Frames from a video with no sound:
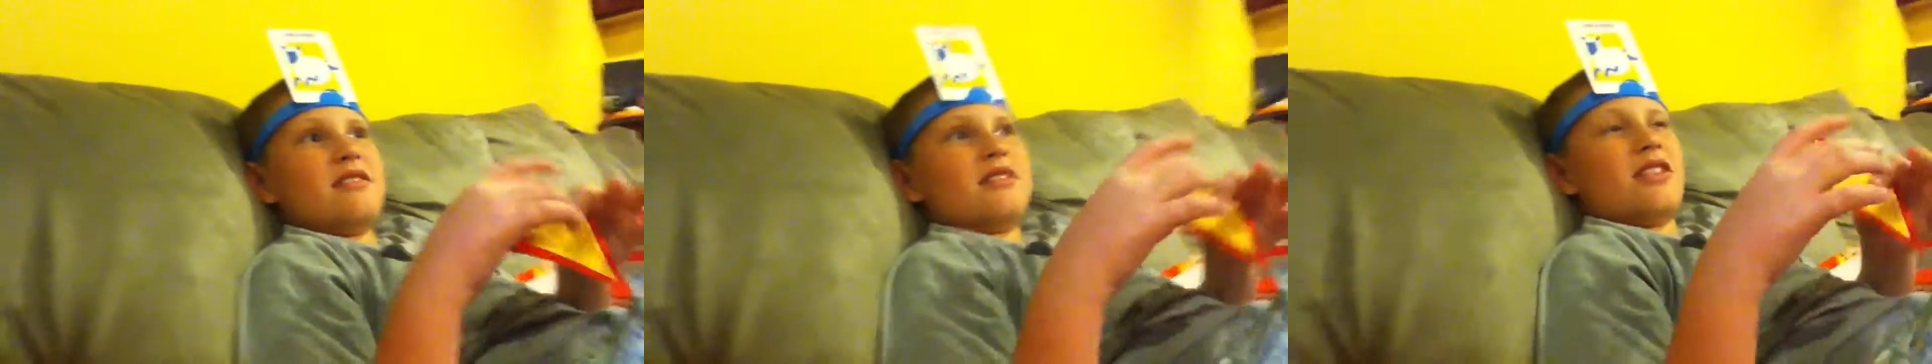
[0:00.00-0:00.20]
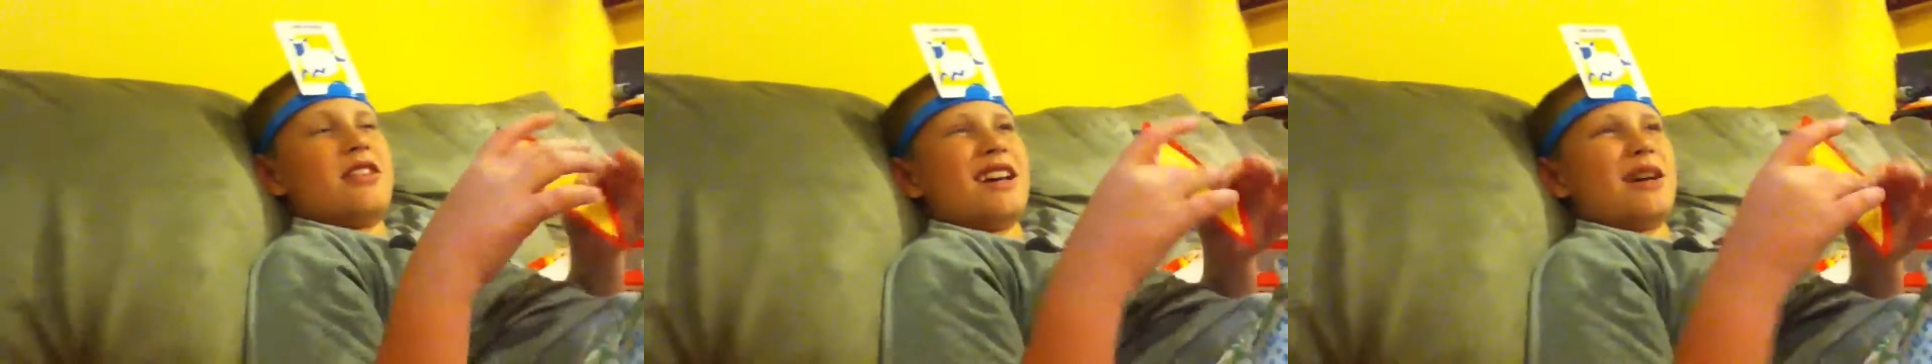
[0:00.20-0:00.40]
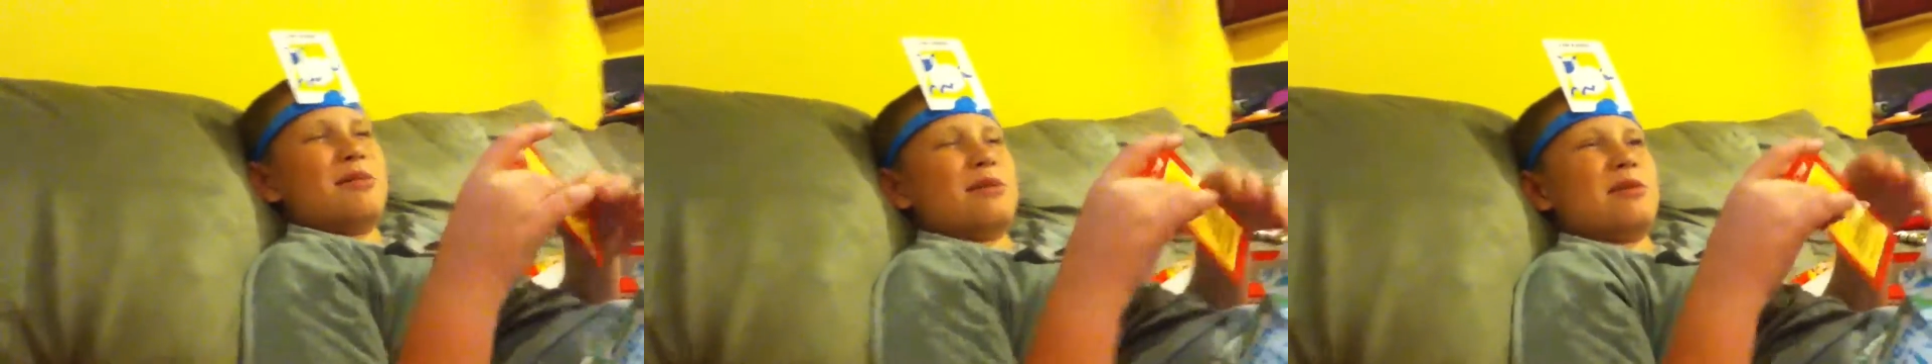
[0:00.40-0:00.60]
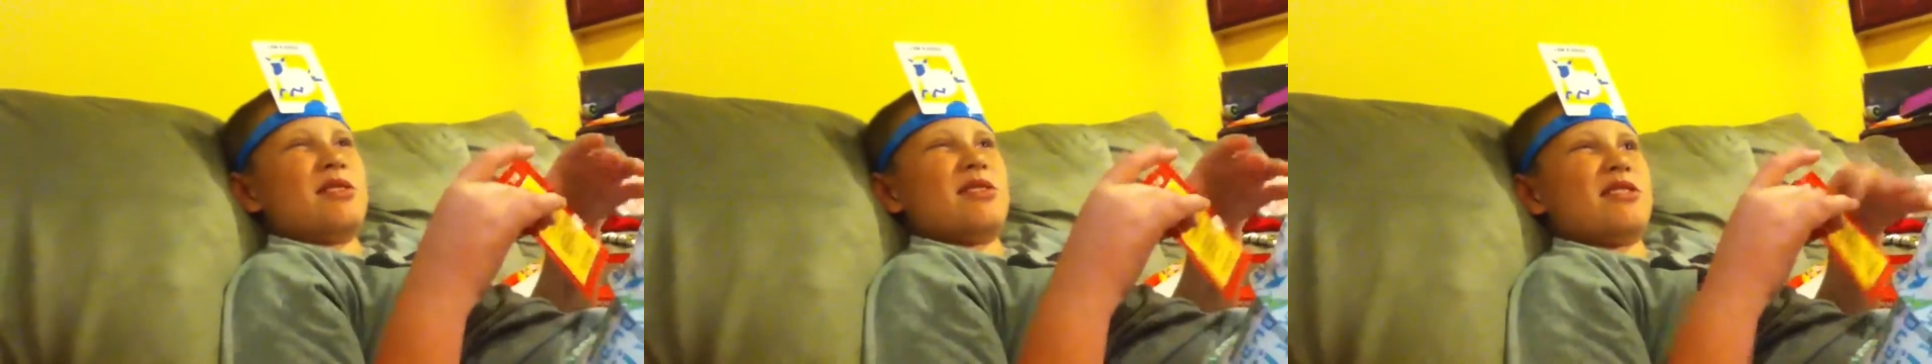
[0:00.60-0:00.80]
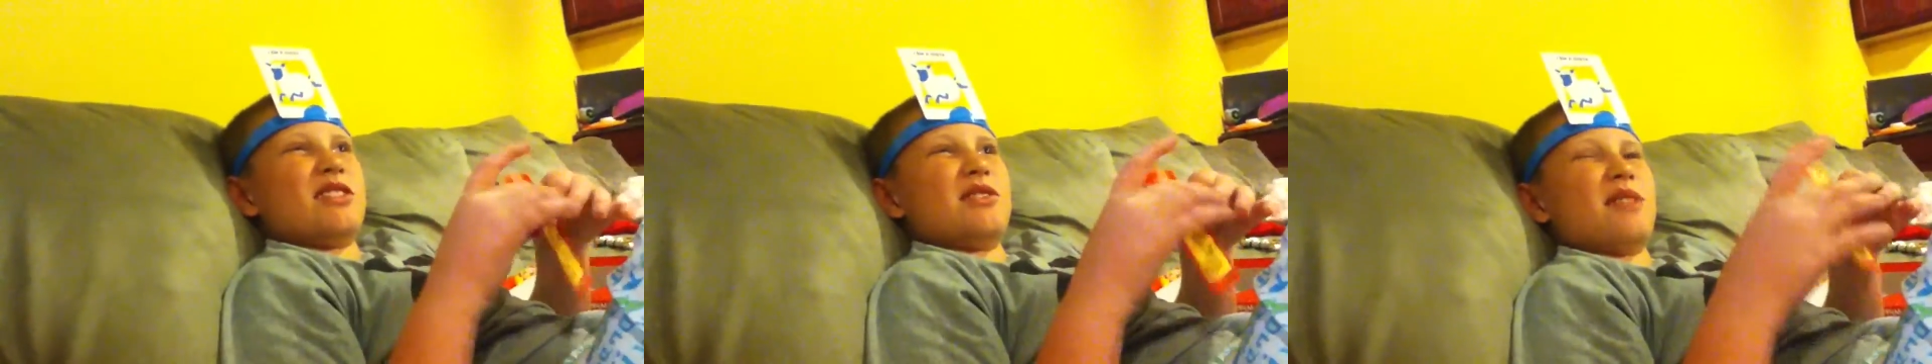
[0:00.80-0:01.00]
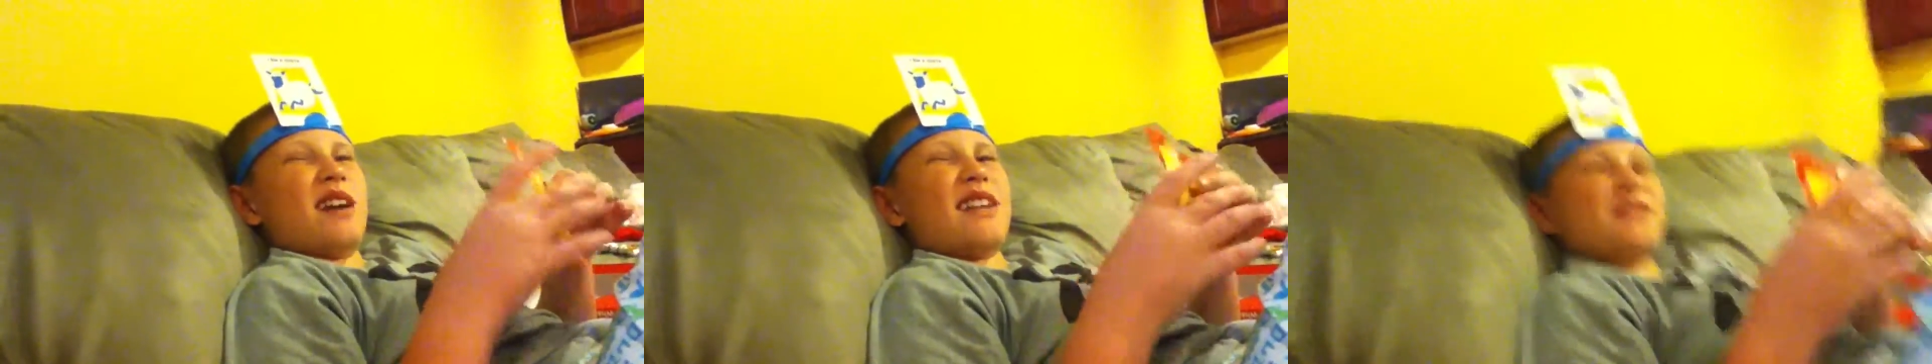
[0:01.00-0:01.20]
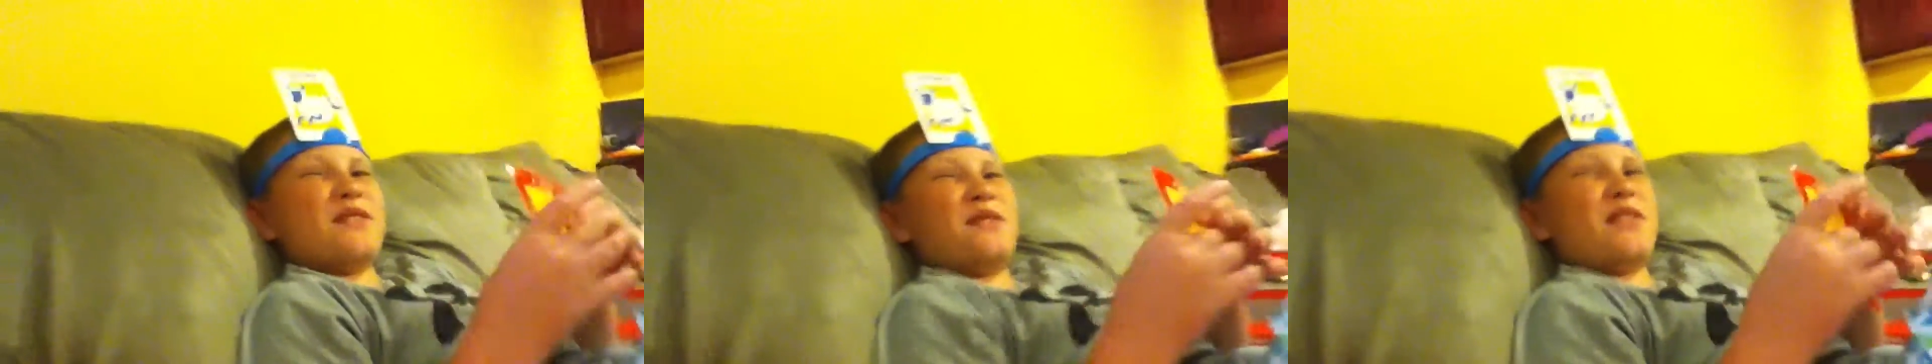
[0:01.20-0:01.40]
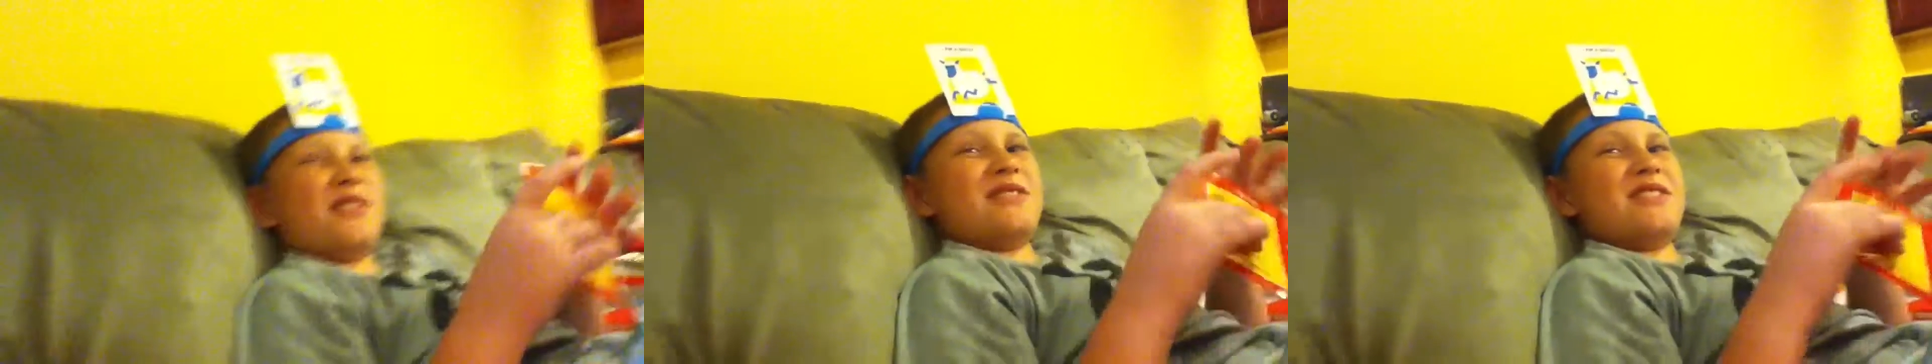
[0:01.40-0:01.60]
Oh yeah, people don't kill rats
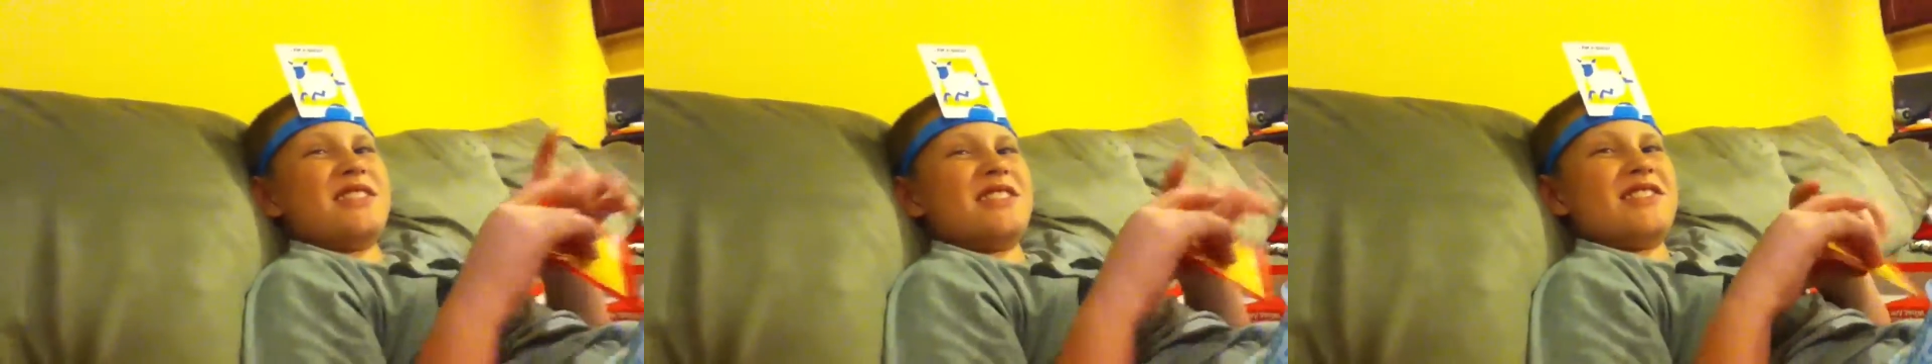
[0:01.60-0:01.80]
for food.